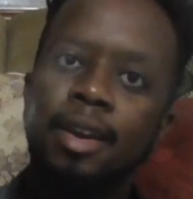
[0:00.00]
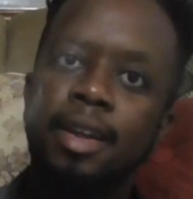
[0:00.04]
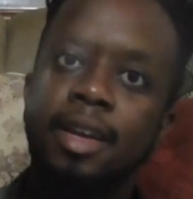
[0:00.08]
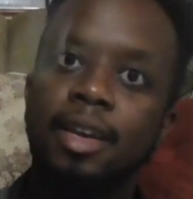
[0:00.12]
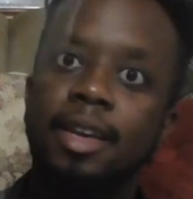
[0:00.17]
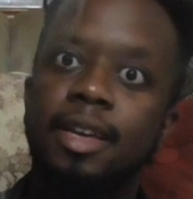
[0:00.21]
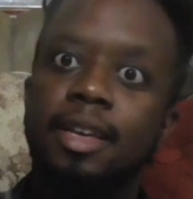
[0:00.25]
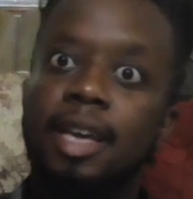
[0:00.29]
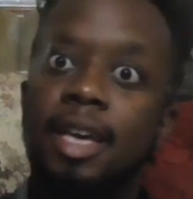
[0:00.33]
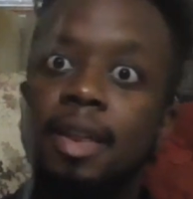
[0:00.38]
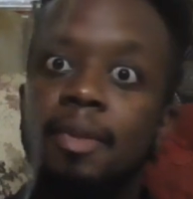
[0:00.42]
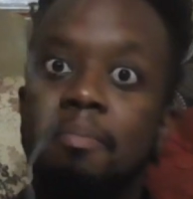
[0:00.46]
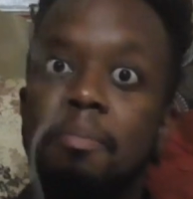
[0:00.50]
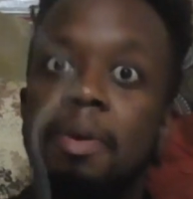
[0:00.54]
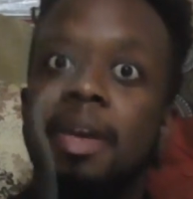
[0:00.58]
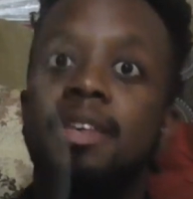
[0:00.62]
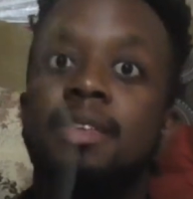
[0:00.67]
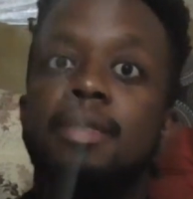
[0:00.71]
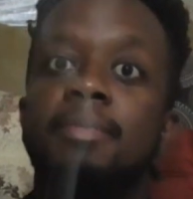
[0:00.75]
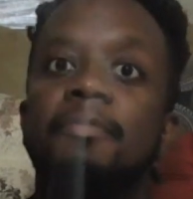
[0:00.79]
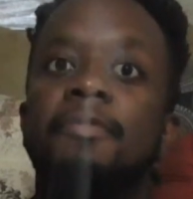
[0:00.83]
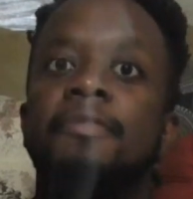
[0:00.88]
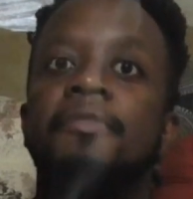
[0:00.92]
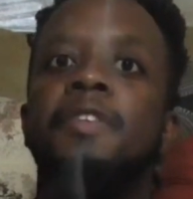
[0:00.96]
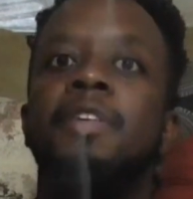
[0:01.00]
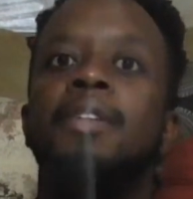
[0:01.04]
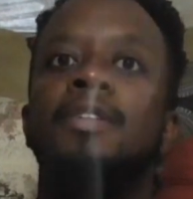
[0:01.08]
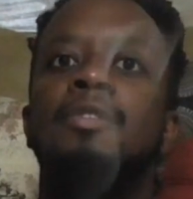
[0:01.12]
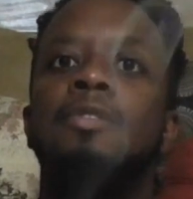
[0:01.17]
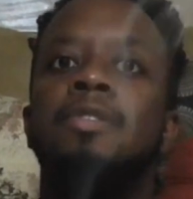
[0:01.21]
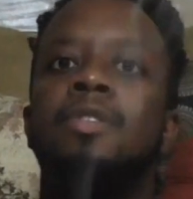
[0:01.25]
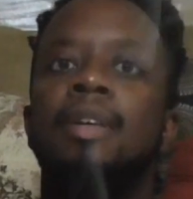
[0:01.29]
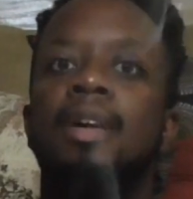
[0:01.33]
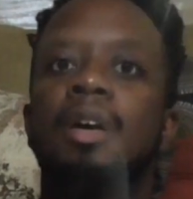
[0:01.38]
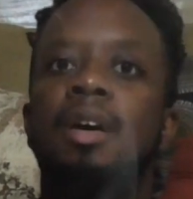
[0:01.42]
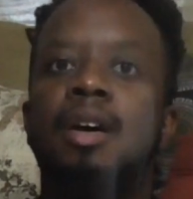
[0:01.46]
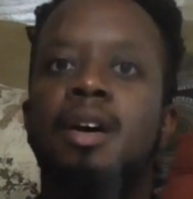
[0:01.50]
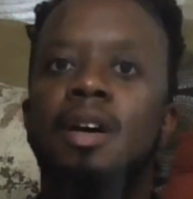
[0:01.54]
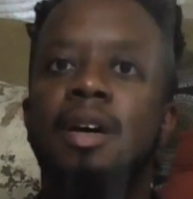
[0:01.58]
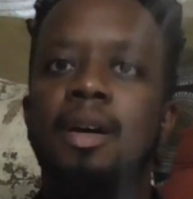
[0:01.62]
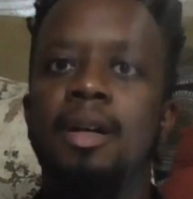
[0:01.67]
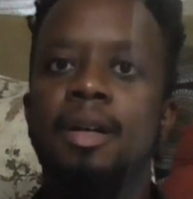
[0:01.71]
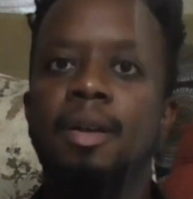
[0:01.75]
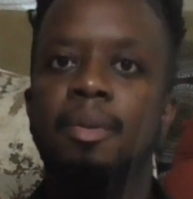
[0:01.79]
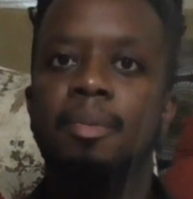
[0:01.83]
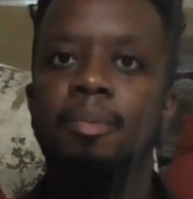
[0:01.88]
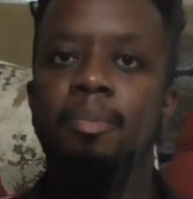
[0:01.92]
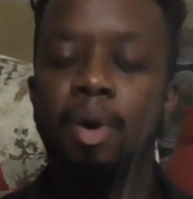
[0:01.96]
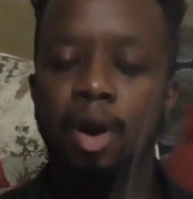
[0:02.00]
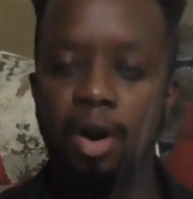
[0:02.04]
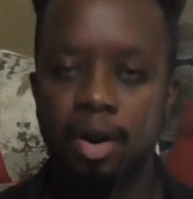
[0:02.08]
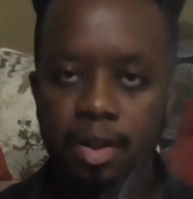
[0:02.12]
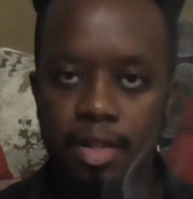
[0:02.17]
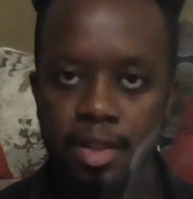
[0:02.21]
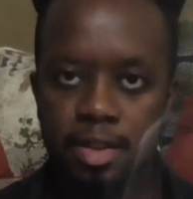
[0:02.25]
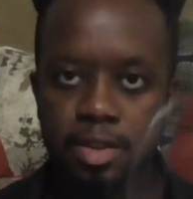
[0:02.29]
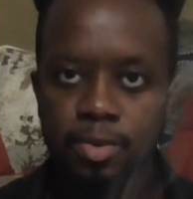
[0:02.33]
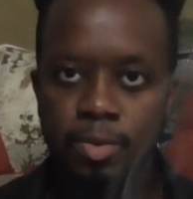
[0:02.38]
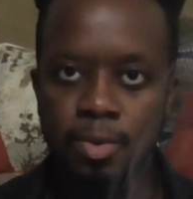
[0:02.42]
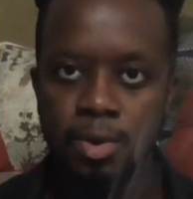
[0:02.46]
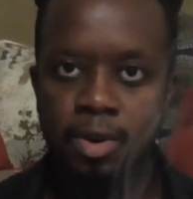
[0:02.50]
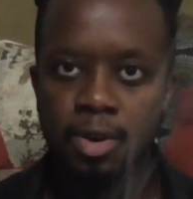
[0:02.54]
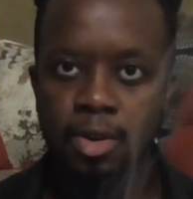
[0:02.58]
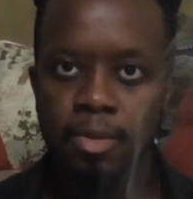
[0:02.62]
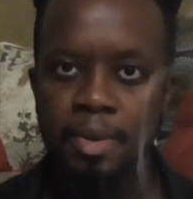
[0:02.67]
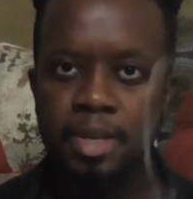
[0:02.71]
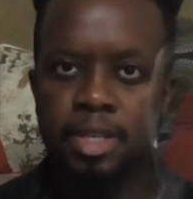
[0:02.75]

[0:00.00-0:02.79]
It, it makes them feel part of this world.